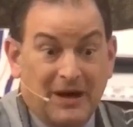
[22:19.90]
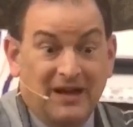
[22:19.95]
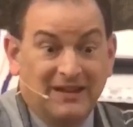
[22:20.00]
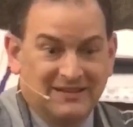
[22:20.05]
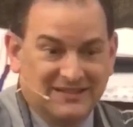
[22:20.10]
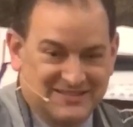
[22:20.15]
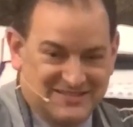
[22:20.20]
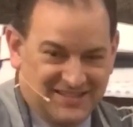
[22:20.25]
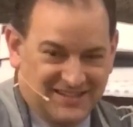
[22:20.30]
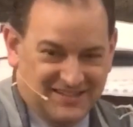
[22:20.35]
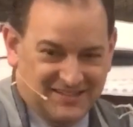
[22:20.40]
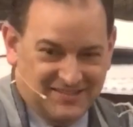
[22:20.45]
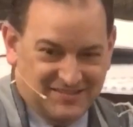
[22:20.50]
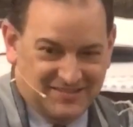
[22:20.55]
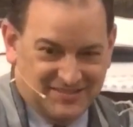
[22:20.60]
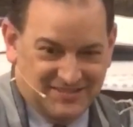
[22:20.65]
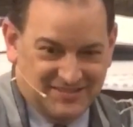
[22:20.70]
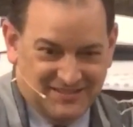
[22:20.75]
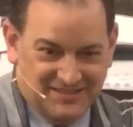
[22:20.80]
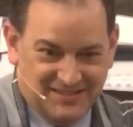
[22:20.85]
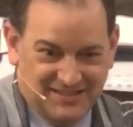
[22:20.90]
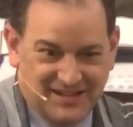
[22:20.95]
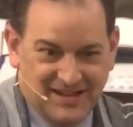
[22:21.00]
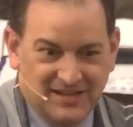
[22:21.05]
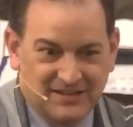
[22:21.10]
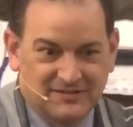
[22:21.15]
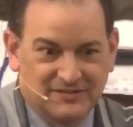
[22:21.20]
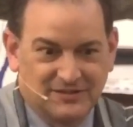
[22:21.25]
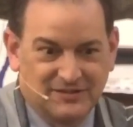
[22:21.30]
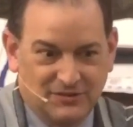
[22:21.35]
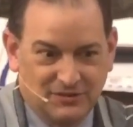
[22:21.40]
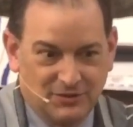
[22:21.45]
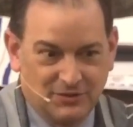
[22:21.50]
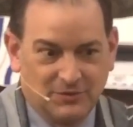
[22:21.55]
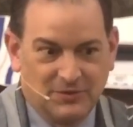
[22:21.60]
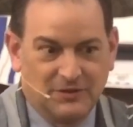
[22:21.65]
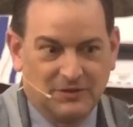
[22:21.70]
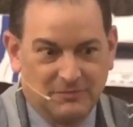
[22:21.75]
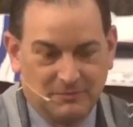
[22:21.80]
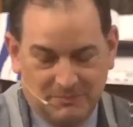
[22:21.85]
politics it has to
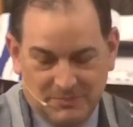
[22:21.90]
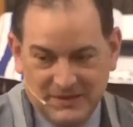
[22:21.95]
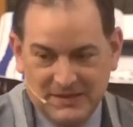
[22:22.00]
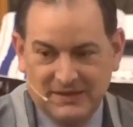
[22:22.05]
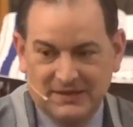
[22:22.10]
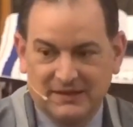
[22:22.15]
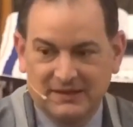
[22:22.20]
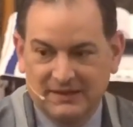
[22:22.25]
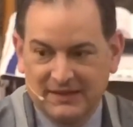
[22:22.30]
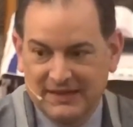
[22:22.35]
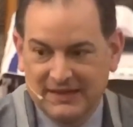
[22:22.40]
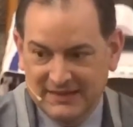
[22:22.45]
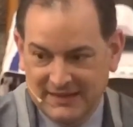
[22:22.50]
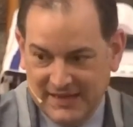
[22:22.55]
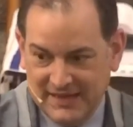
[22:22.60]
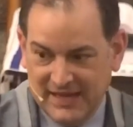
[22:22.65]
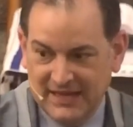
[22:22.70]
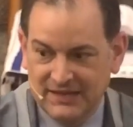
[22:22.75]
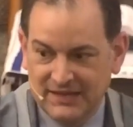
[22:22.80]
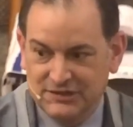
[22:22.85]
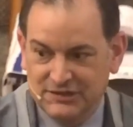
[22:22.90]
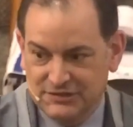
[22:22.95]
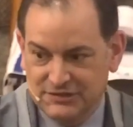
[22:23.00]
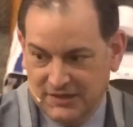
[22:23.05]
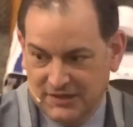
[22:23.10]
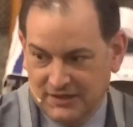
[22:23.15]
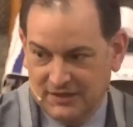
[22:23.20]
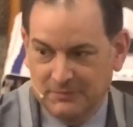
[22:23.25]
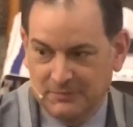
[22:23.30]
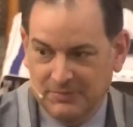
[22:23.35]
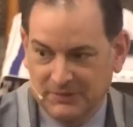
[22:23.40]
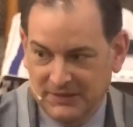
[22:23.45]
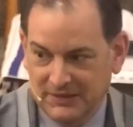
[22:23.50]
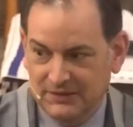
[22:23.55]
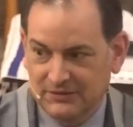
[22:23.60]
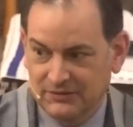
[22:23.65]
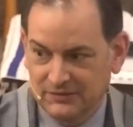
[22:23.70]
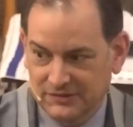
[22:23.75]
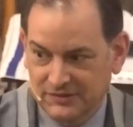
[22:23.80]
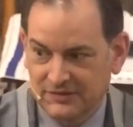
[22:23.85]
do with being engaged in the
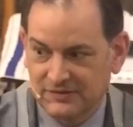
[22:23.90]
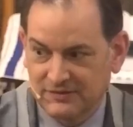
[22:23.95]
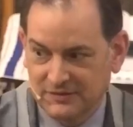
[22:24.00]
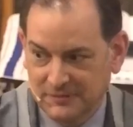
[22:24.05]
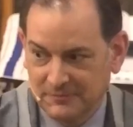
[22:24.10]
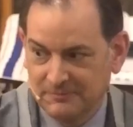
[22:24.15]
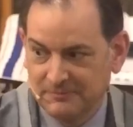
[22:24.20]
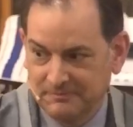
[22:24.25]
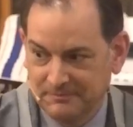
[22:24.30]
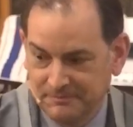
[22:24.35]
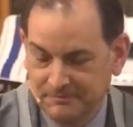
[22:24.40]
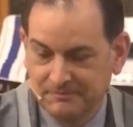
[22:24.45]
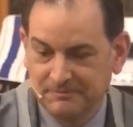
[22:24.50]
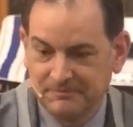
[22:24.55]
political system.